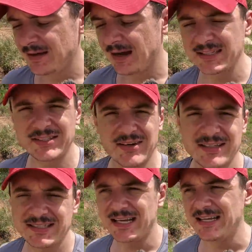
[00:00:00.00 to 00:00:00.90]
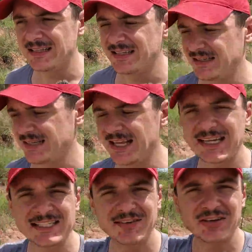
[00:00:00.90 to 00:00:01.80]
I just don't understand the
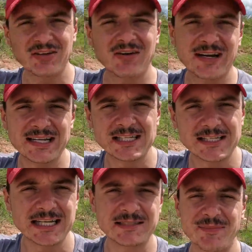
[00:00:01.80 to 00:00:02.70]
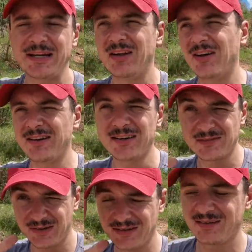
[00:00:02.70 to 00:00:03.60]
negativity online. It seems to be a lot in
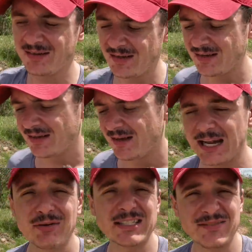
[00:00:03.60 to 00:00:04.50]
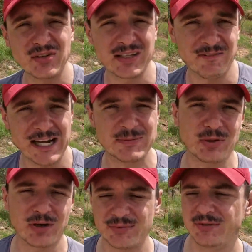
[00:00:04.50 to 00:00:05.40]
those. Anyone who's ever looked at
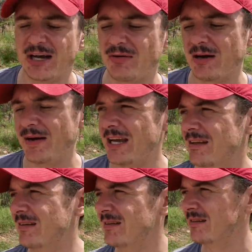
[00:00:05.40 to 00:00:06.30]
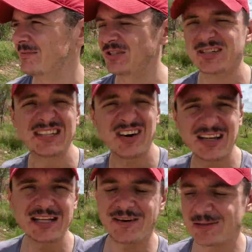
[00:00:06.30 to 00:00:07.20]
Facebook groups will know what I mean, especially the
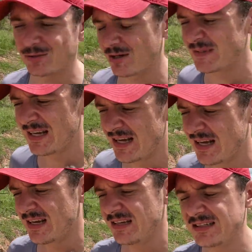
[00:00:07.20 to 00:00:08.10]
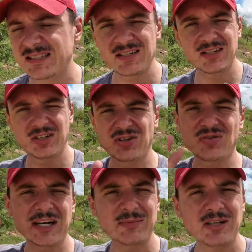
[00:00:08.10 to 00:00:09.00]
Thailand Facebook groups. There's this
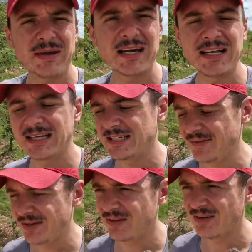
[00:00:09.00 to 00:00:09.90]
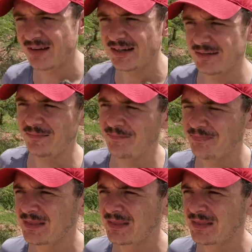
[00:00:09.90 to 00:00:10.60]
incredible amount of negativity online, and